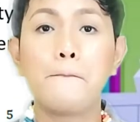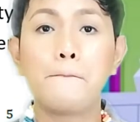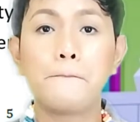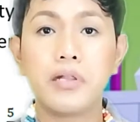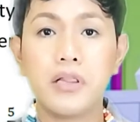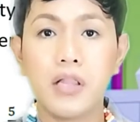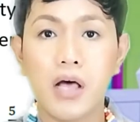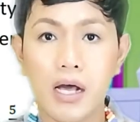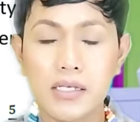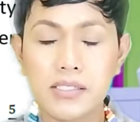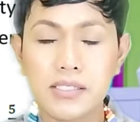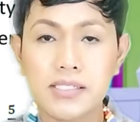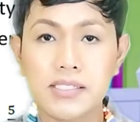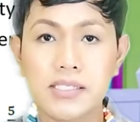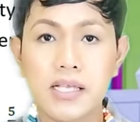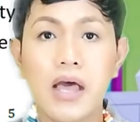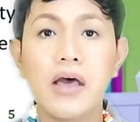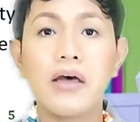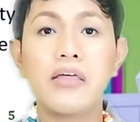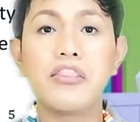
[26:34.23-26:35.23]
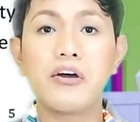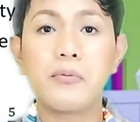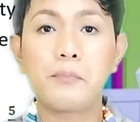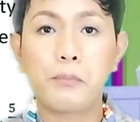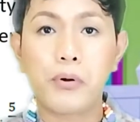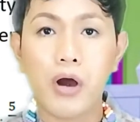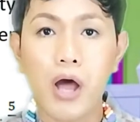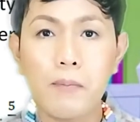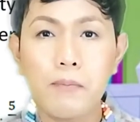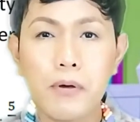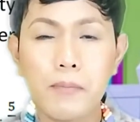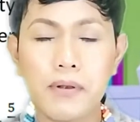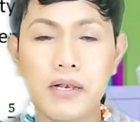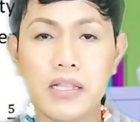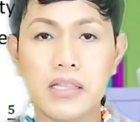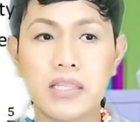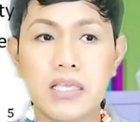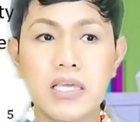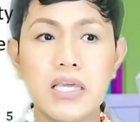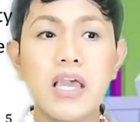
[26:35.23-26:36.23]
plus the
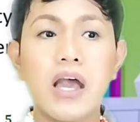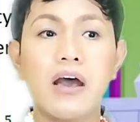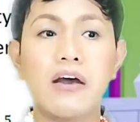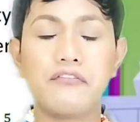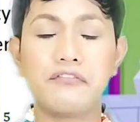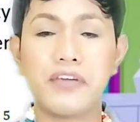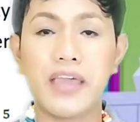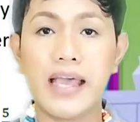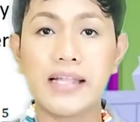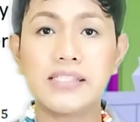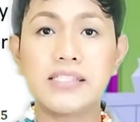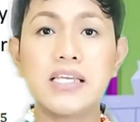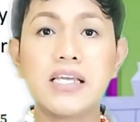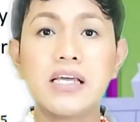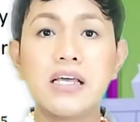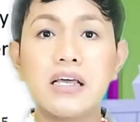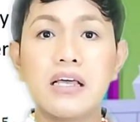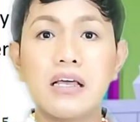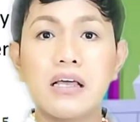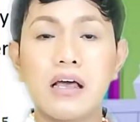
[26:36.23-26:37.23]
probability of getting